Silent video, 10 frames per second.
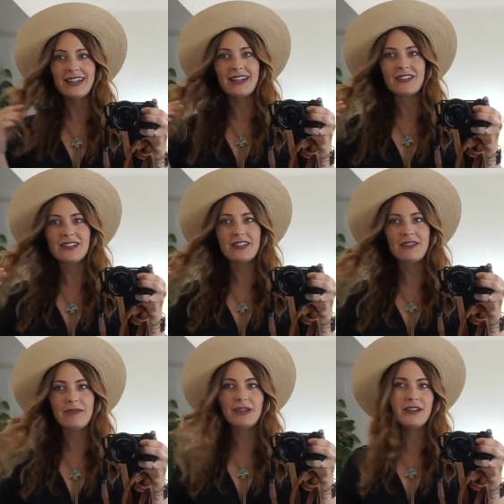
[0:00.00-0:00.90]
I just
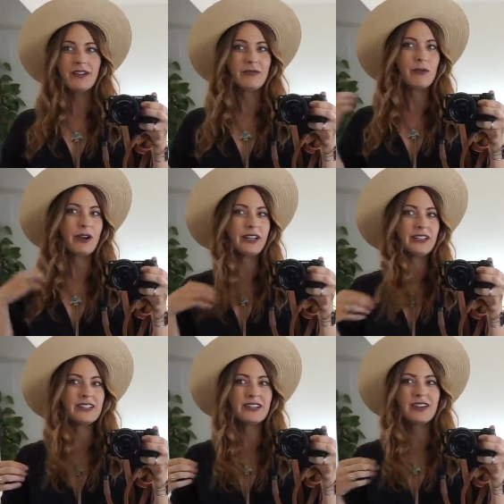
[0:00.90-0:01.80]
have been not
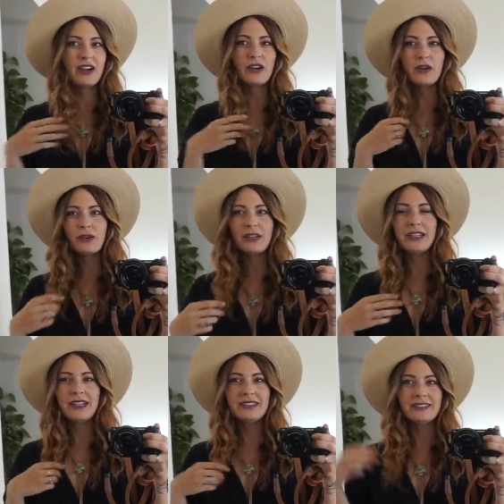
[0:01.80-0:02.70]
wanting to not curl
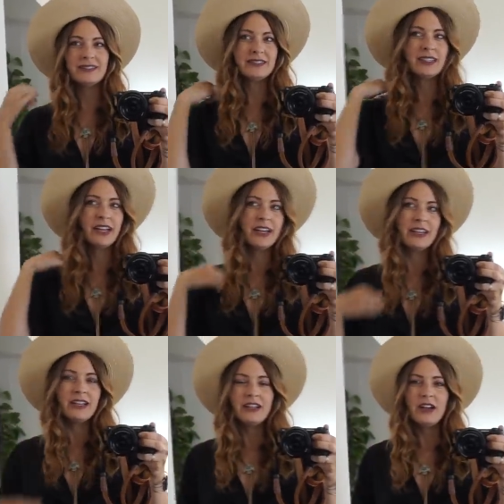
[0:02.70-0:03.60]
it and
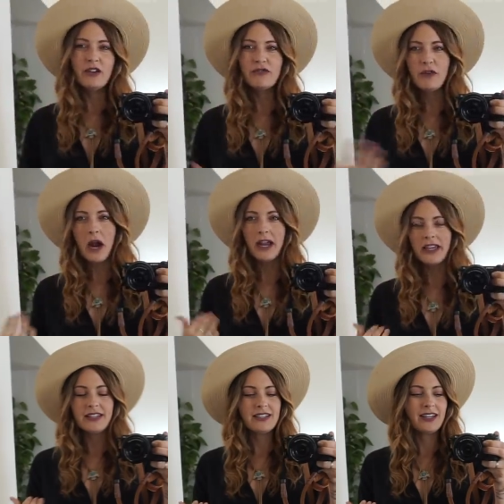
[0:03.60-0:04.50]
not fry
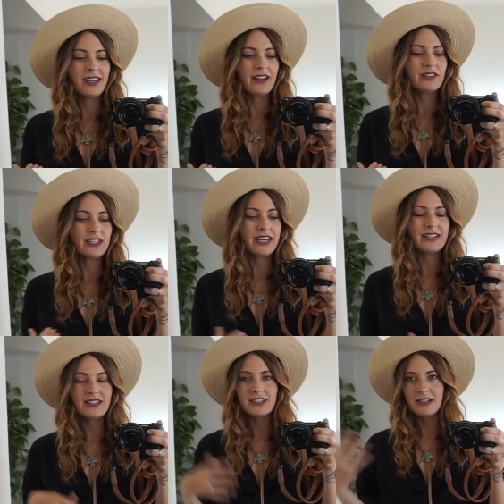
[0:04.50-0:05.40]
it every day
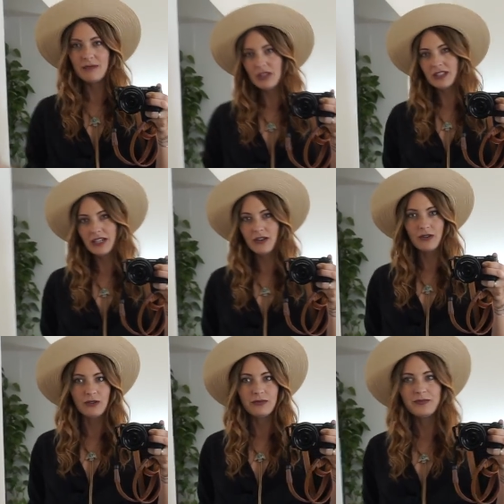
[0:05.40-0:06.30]
since I'm just at
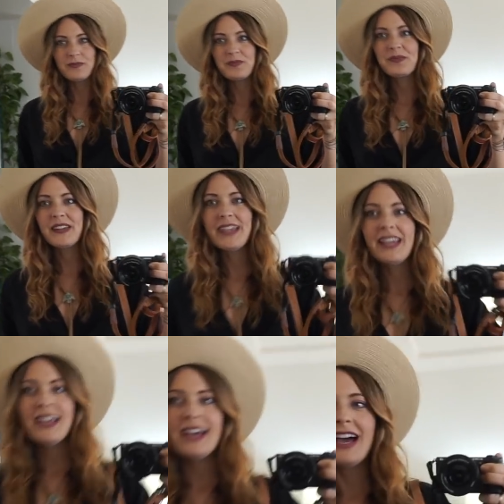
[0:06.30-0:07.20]
home.
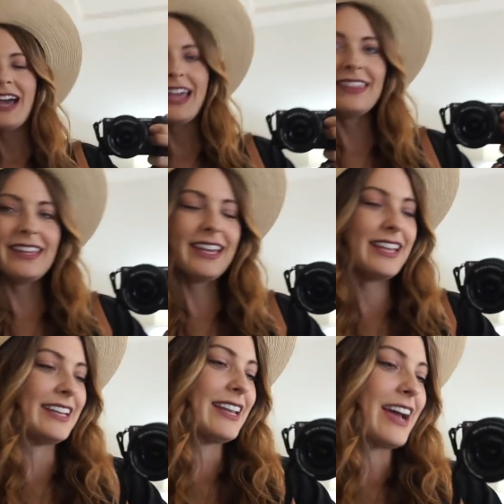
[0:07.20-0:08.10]
And
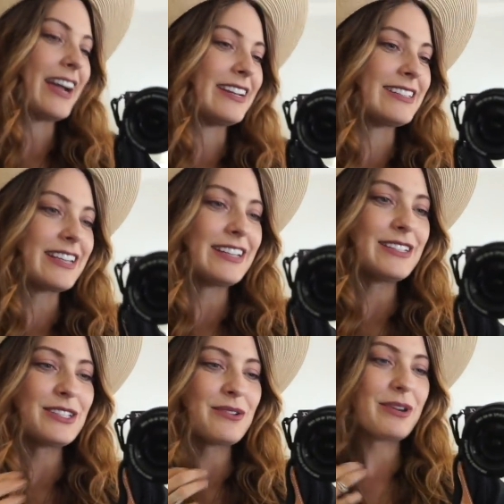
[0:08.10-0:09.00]
then I
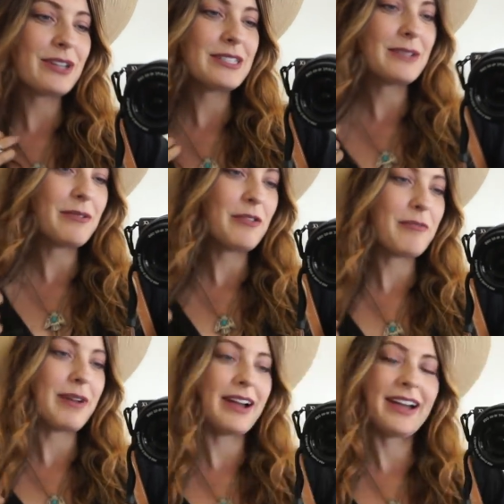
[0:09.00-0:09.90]
decided to wear some of
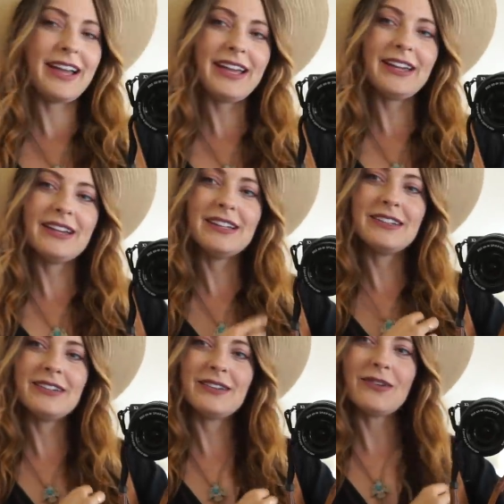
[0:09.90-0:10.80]
my
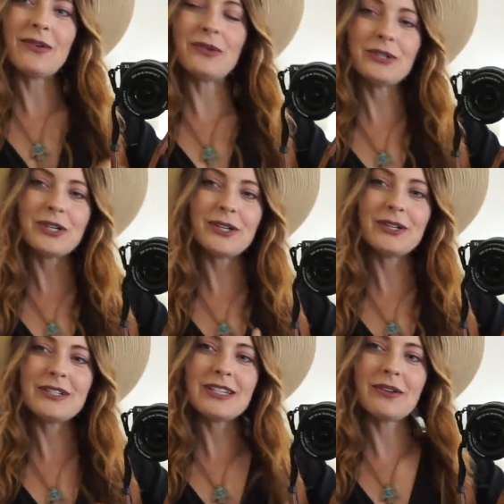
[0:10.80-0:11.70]

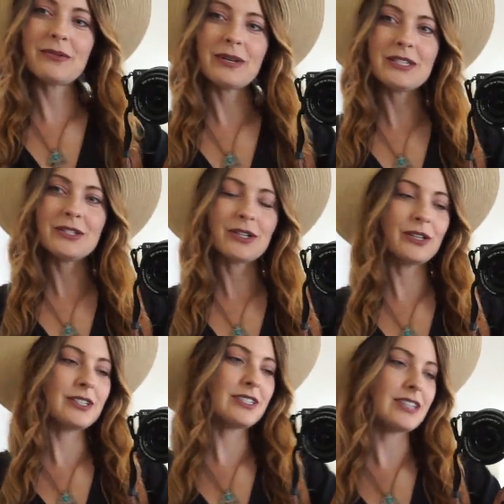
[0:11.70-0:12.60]
older
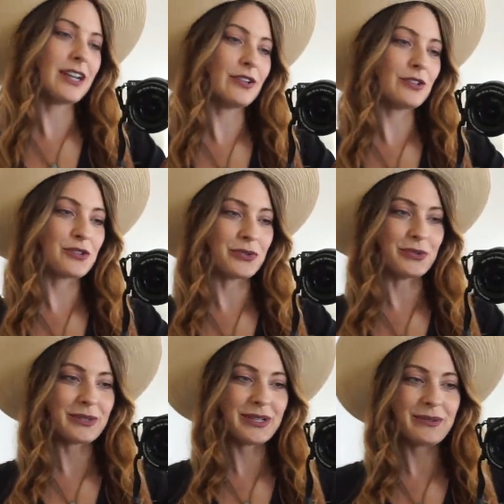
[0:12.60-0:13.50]
Southwestern style
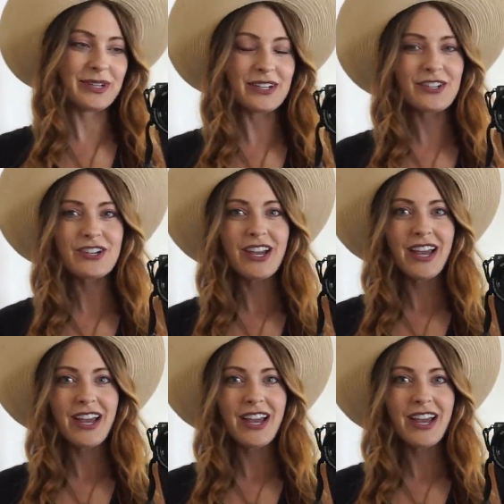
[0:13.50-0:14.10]
jewelry, which